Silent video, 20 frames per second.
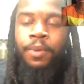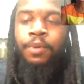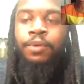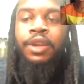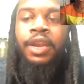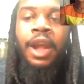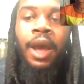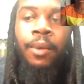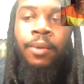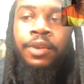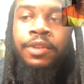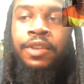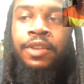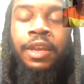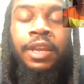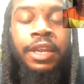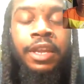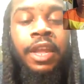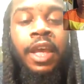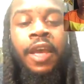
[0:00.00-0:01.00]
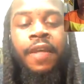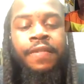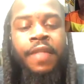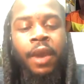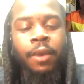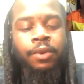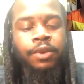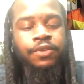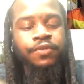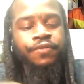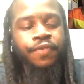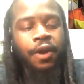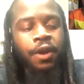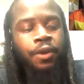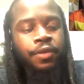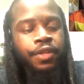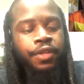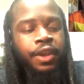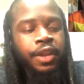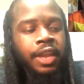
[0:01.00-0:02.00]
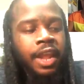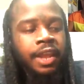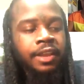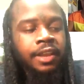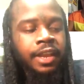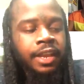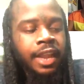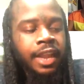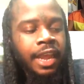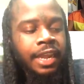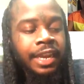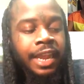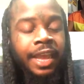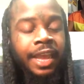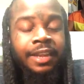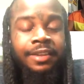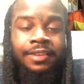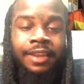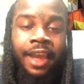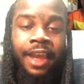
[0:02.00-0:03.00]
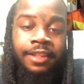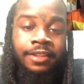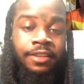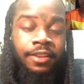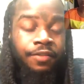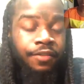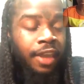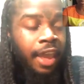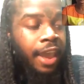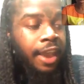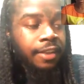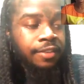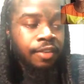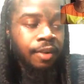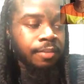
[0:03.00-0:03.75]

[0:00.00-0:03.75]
that I was healing, they was further in they late stages of cancer.